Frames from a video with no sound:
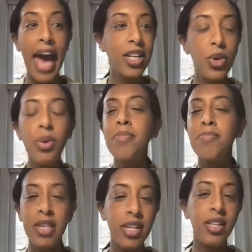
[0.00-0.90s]
and you
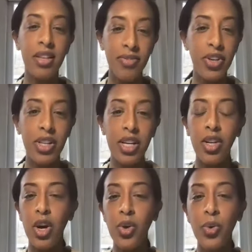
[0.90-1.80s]
immediately feel it.
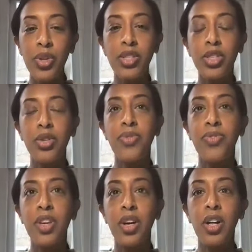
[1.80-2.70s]
Not only do you
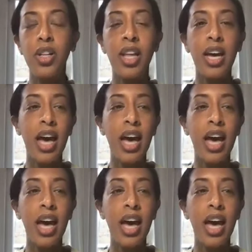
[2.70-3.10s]
feel,